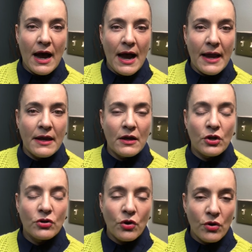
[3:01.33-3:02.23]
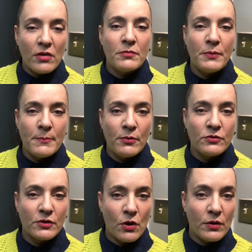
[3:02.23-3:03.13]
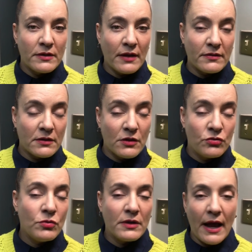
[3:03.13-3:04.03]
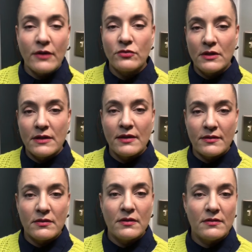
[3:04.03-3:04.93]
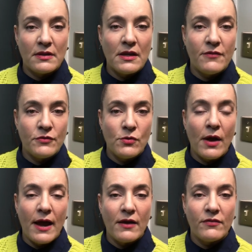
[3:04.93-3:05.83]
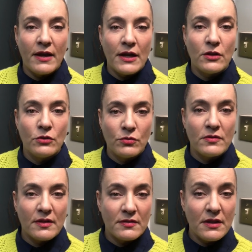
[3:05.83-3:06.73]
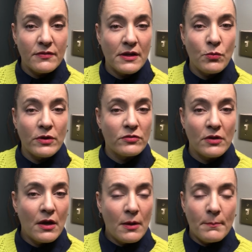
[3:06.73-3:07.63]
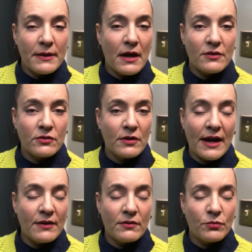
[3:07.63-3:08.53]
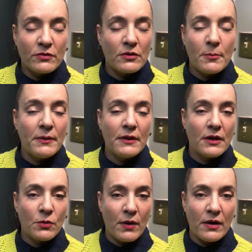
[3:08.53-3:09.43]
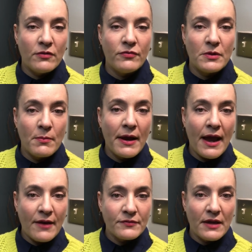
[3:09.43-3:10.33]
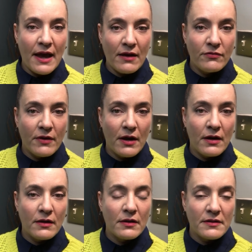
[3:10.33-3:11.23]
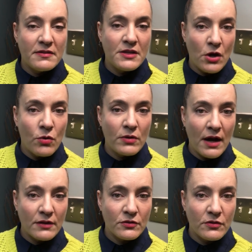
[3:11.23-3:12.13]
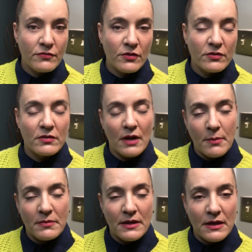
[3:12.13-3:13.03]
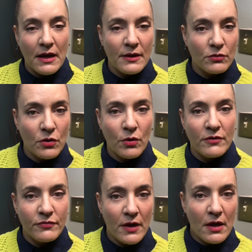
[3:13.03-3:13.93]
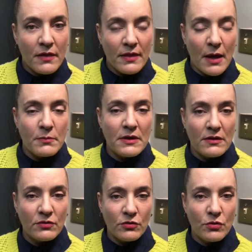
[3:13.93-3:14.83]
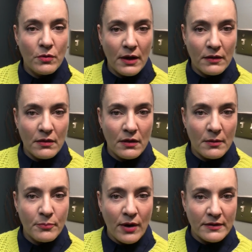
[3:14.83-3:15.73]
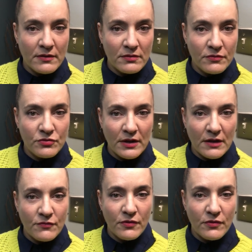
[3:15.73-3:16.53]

I encourage people to go get tested because you can actually get tested to see if you have a gluten sensitivity, which my doctor was completely unaware of. You might have to have a DO doctor versus an MD. I don't know if the MDs are doing the practice of checking for